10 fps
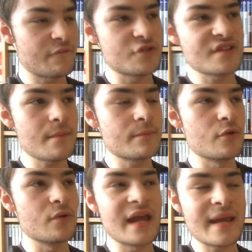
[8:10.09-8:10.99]
like for
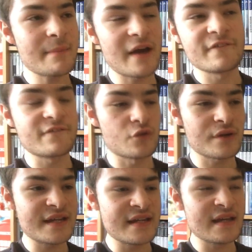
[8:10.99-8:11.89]
example, Hitman
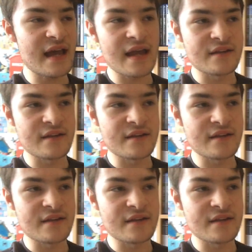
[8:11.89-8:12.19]
3